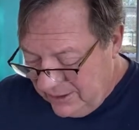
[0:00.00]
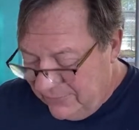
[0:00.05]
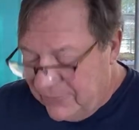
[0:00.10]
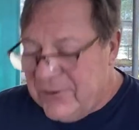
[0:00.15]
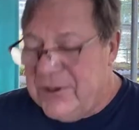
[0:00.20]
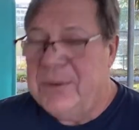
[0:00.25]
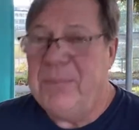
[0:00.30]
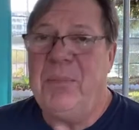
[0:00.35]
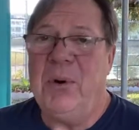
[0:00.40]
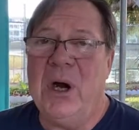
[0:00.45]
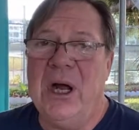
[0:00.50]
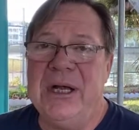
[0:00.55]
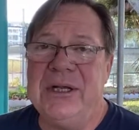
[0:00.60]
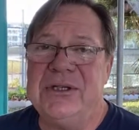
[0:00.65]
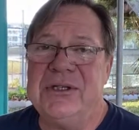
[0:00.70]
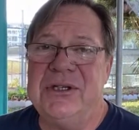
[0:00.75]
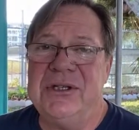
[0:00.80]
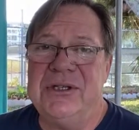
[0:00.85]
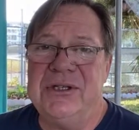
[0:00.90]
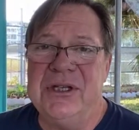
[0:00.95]
For the
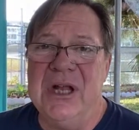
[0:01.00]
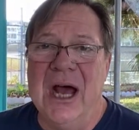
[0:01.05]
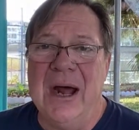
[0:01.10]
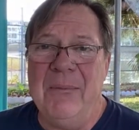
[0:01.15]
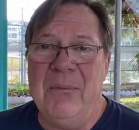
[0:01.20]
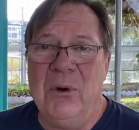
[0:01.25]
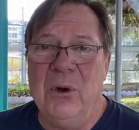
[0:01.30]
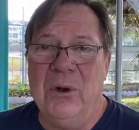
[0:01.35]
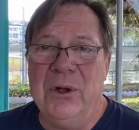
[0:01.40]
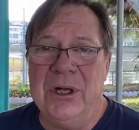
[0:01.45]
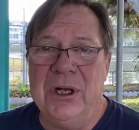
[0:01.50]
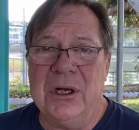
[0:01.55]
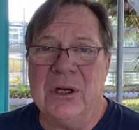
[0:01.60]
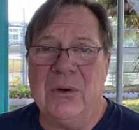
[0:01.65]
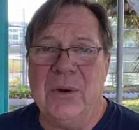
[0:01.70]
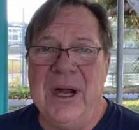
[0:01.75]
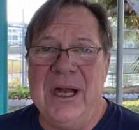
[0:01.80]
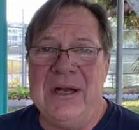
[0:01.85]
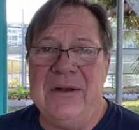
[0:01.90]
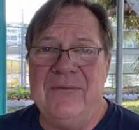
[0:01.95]
price, it's not really a
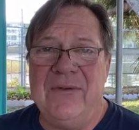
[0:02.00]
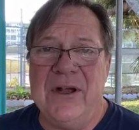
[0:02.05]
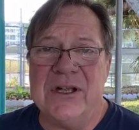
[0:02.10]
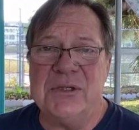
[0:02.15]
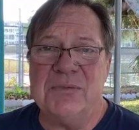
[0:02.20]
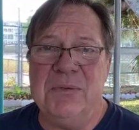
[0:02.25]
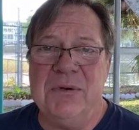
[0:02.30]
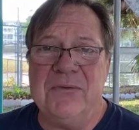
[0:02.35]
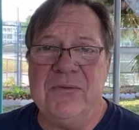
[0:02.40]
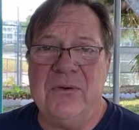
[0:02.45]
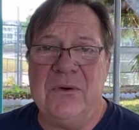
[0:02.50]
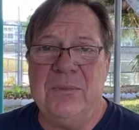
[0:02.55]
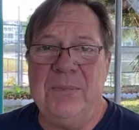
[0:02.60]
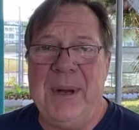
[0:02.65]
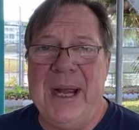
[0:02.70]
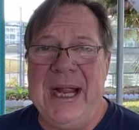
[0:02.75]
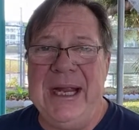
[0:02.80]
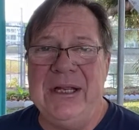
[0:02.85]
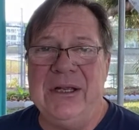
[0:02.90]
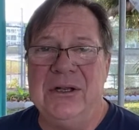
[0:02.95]
great investment for
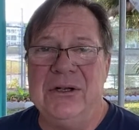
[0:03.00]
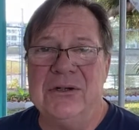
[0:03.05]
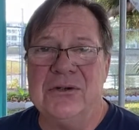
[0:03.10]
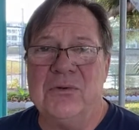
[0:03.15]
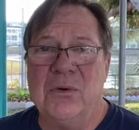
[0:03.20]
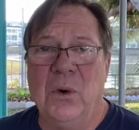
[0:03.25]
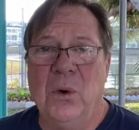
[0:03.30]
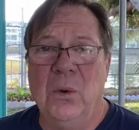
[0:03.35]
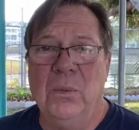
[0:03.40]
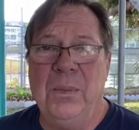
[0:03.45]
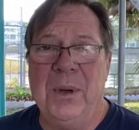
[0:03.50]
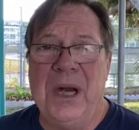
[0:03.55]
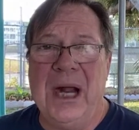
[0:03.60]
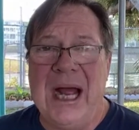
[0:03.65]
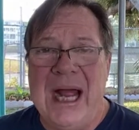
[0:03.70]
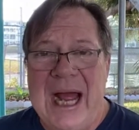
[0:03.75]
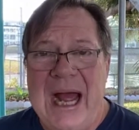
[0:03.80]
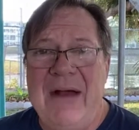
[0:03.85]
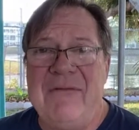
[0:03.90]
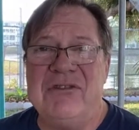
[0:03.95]
pain control, but I
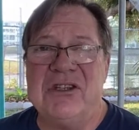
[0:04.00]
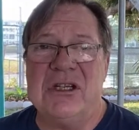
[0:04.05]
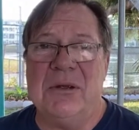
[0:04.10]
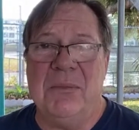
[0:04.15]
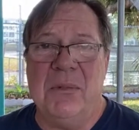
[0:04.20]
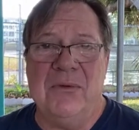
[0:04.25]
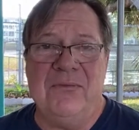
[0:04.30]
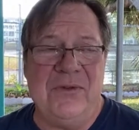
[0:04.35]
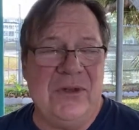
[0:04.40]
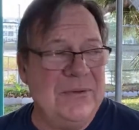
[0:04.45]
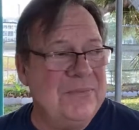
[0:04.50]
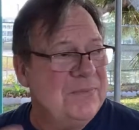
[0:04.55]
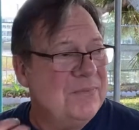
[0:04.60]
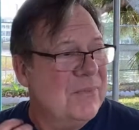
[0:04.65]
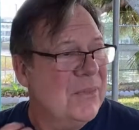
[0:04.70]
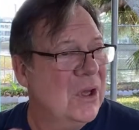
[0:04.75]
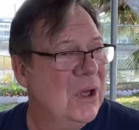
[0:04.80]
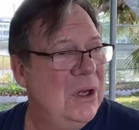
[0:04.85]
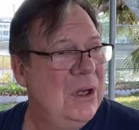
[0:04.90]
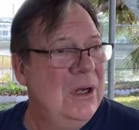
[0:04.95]
have some of it.
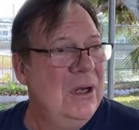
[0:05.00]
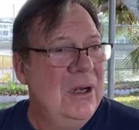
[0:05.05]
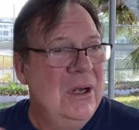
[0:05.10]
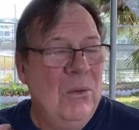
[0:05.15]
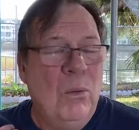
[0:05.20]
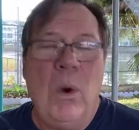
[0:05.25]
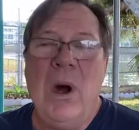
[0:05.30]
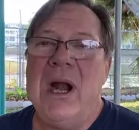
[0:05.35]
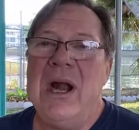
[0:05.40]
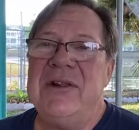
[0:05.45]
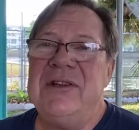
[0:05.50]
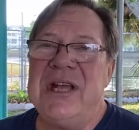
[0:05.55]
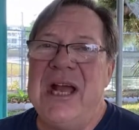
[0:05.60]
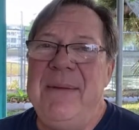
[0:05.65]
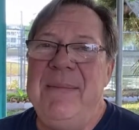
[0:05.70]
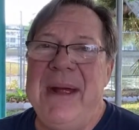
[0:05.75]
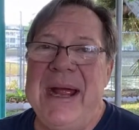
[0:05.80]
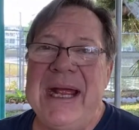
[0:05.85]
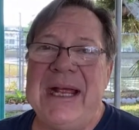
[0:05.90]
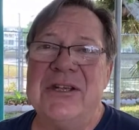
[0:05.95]
Why don't they
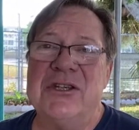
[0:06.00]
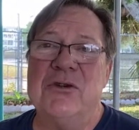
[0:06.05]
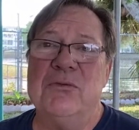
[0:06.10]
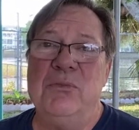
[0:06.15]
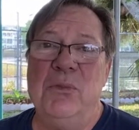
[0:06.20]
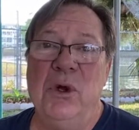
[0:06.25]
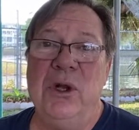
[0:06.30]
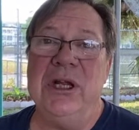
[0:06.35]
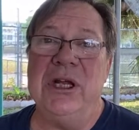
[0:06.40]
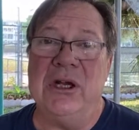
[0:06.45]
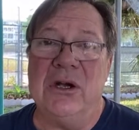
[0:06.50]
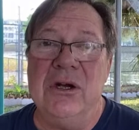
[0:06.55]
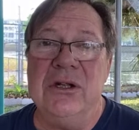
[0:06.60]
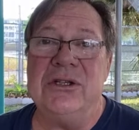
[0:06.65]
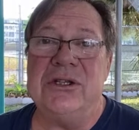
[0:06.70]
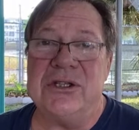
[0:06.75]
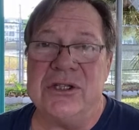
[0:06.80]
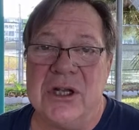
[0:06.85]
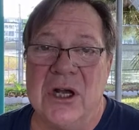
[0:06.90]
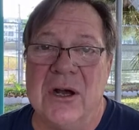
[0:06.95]
make some really good
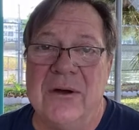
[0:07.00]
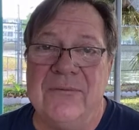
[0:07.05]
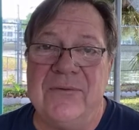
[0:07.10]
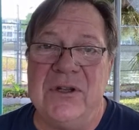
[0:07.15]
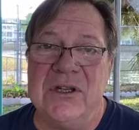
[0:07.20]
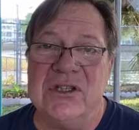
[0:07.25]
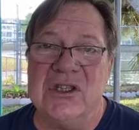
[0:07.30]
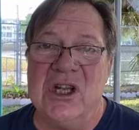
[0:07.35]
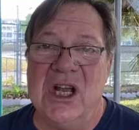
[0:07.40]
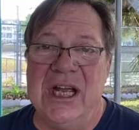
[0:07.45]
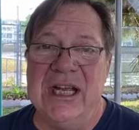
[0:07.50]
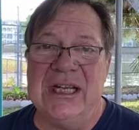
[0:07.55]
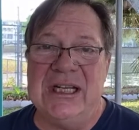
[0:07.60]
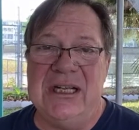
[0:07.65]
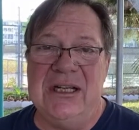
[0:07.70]
stuff that's like,